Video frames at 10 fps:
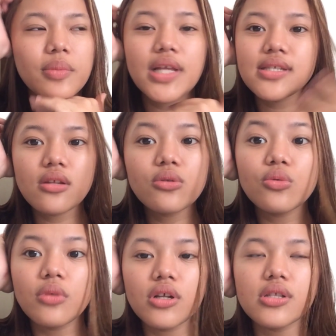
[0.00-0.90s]
Less than
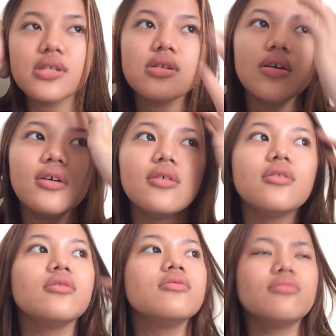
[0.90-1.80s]
2 months.
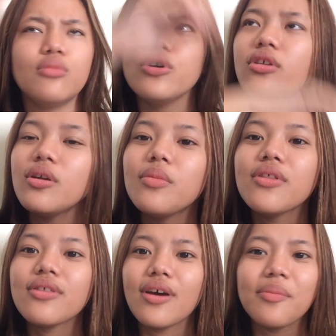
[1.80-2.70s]
More than a
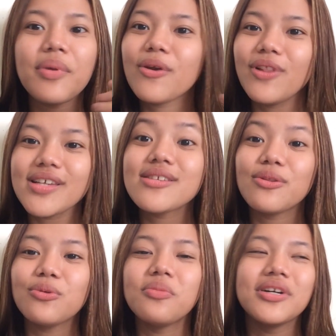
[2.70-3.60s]
month nga. Pero less
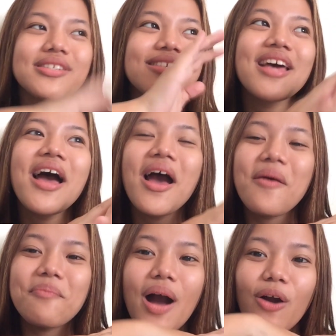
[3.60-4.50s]
than 2 months
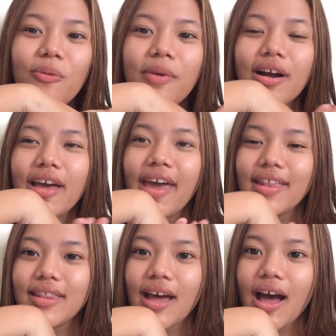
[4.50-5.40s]
bago
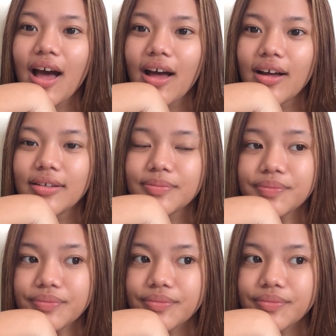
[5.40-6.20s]
mag-end ang